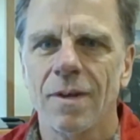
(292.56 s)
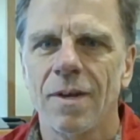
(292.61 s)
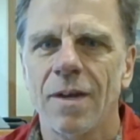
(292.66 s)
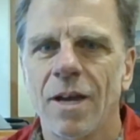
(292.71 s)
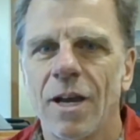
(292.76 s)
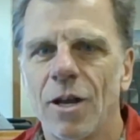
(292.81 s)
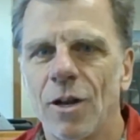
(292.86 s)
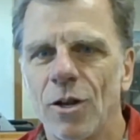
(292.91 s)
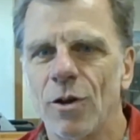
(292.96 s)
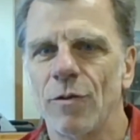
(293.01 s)

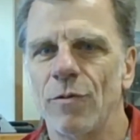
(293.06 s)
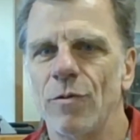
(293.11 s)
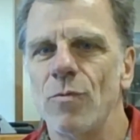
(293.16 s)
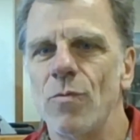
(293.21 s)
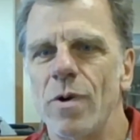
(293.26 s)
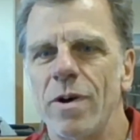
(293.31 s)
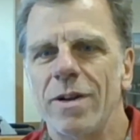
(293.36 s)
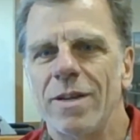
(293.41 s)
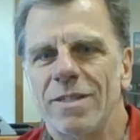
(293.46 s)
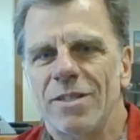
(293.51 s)
Hello
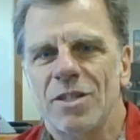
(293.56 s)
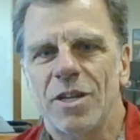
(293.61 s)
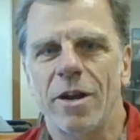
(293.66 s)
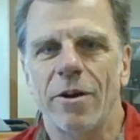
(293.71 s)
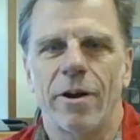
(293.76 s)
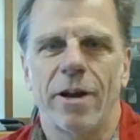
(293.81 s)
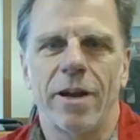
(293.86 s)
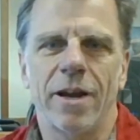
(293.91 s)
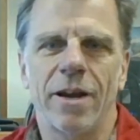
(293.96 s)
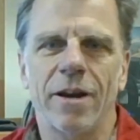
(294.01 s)
everyone, it's
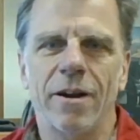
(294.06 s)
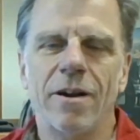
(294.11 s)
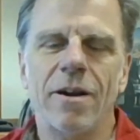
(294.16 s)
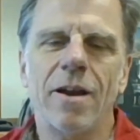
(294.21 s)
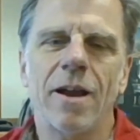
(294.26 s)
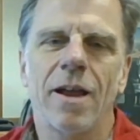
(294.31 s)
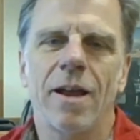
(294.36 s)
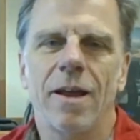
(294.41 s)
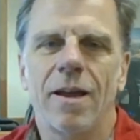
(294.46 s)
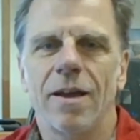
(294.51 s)
Gary here,
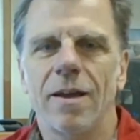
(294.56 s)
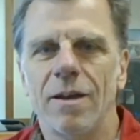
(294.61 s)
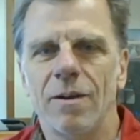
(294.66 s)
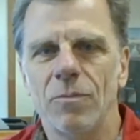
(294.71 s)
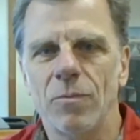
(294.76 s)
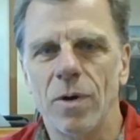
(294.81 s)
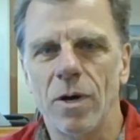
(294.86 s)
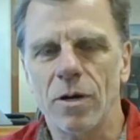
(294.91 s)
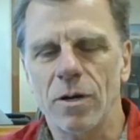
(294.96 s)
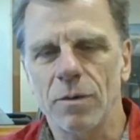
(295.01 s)
and
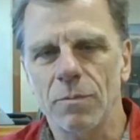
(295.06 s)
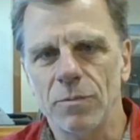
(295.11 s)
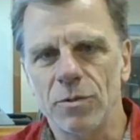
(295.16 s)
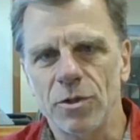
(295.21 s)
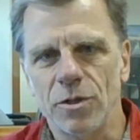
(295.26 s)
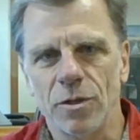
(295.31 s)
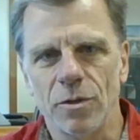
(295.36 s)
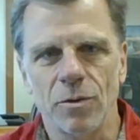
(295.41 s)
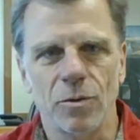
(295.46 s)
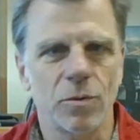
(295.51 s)
welcome
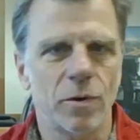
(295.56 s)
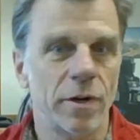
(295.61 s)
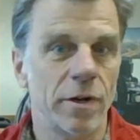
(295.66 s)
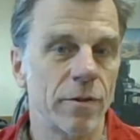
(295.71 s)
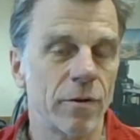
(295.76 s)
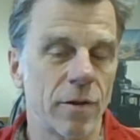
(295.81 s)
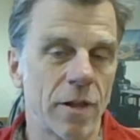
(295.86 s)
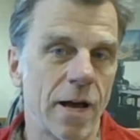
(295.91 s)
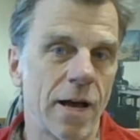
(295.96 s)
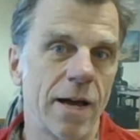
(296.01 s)
to another
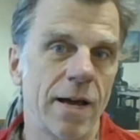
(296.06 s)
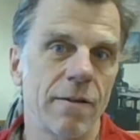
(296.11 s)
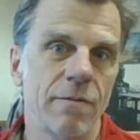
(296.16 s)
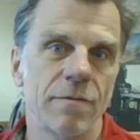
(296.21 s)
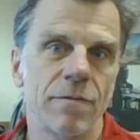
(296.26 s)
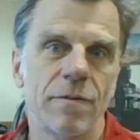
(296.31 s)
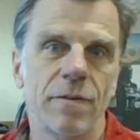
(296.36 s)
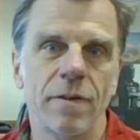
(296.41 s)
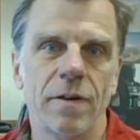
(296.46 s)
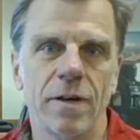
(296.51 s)

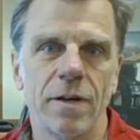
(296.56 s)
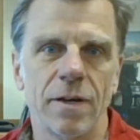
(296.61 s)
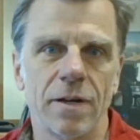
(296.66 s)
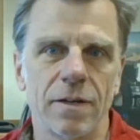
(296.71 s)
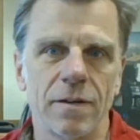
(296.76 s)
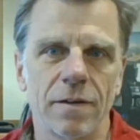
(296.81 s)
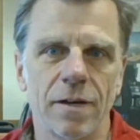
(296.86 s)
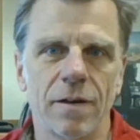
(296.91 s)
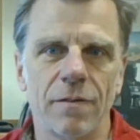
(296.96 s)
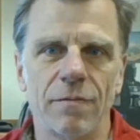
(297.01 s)
live
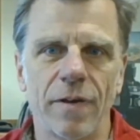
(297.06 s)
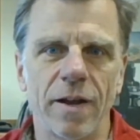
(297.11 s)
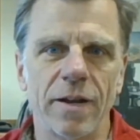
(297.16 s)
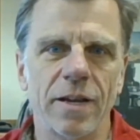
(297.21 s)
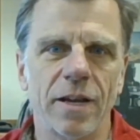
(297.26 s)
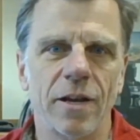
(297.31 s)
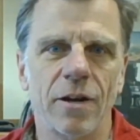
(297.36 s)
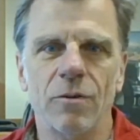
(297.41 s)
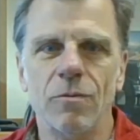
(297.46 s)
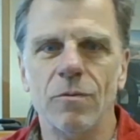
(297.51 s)
event
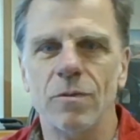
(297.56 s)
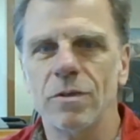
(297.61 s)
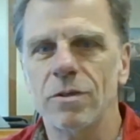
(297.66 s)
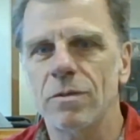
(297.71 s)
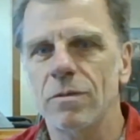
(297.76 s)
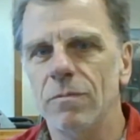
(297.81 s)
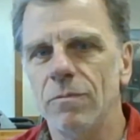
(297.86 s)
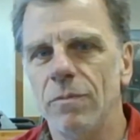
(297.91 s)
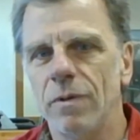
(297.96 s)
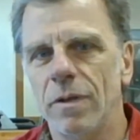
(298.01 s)
here
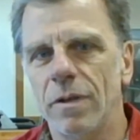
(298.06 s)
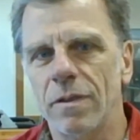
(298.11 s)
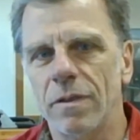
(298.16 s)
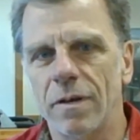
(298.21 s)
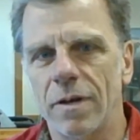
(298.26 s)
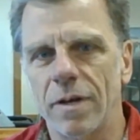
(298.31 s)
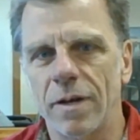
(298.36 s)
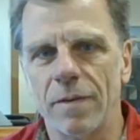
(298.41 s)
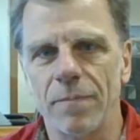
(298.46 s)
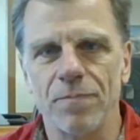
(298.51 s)
with
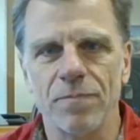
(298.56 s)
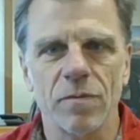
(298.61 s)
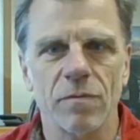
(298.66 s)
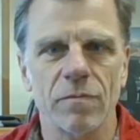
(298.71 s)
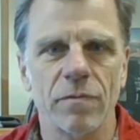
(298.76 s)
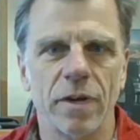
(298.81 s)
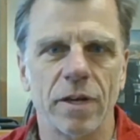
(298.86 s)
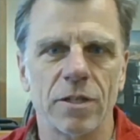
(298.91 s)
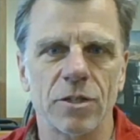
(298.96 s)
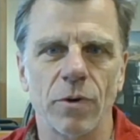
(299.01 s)

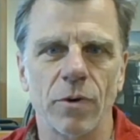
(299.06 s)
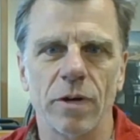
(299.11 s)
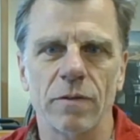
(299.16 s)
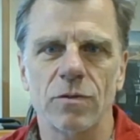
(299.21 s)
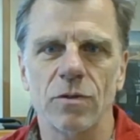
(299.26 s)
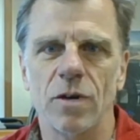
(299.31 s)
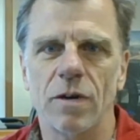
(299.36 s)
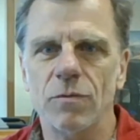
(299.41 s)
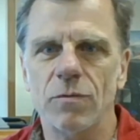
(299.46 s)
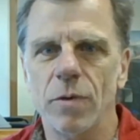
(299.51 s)
Vegas Creative
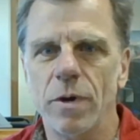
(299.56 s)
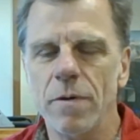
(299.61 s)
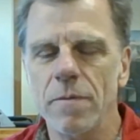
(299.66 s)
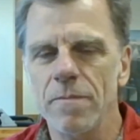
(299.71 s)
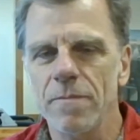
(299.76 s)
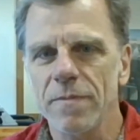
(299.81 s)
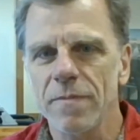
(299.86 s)
Software.